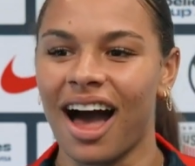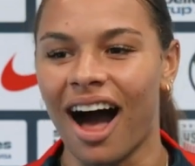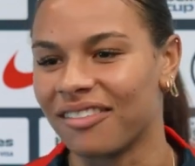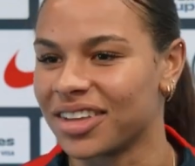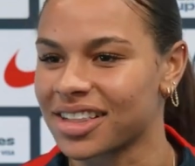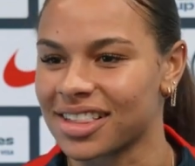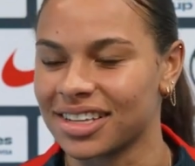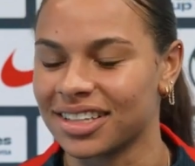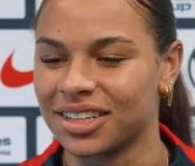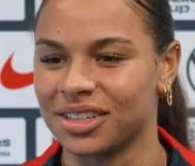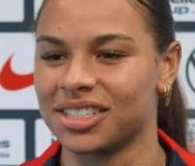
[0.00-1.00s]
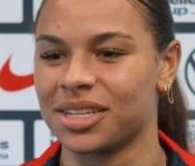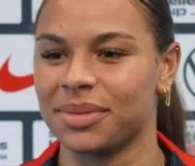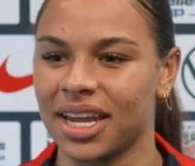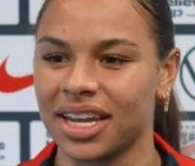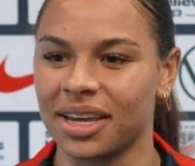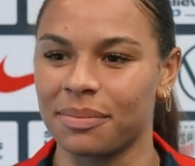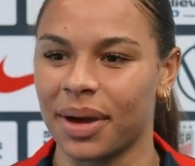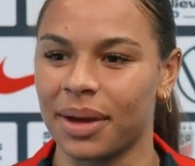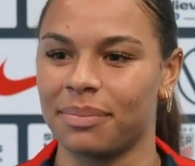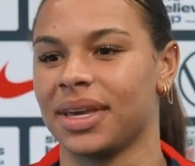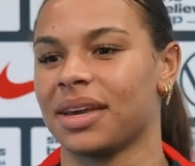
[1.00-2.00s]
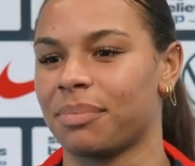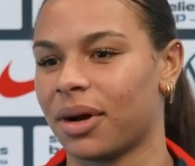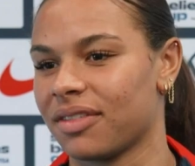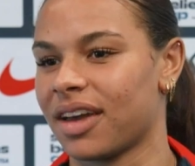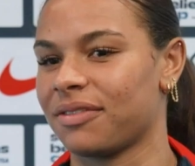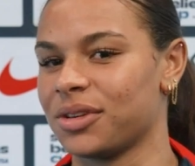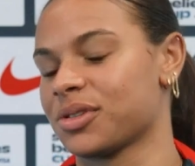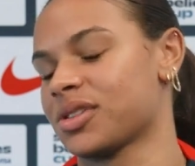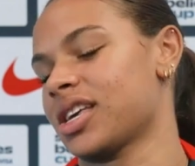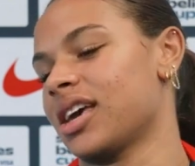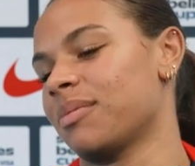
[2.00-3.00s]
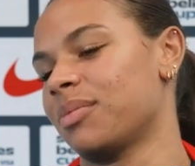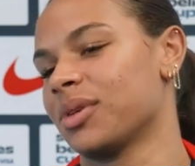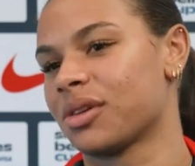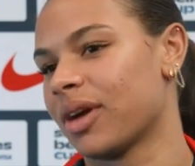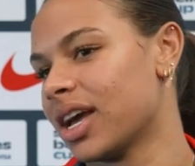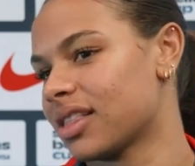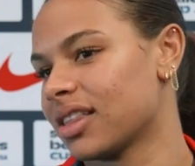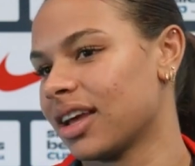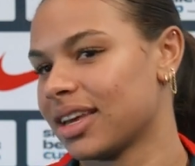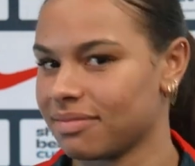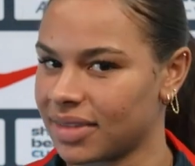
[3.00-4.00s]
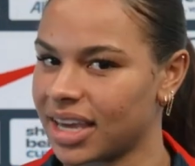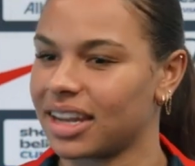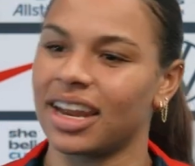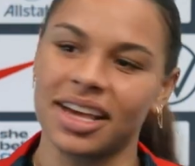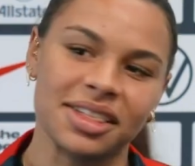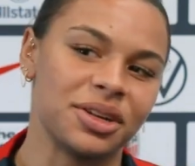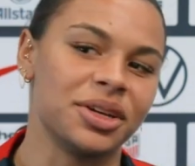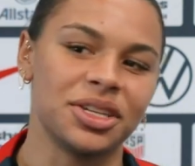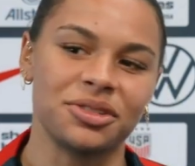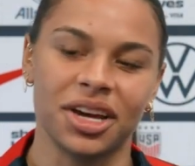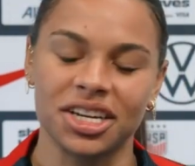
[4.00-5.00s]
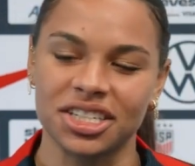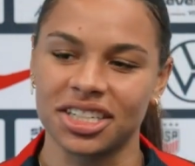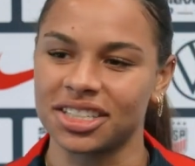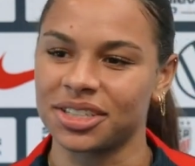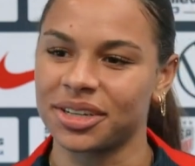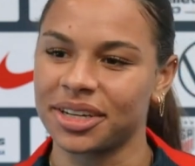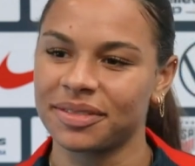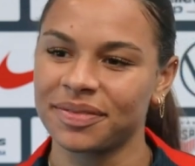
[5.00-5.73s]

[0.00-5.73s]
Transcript: obviously a little intimidating, but being part of that Futures camp was great to like get a nice little introduction into it.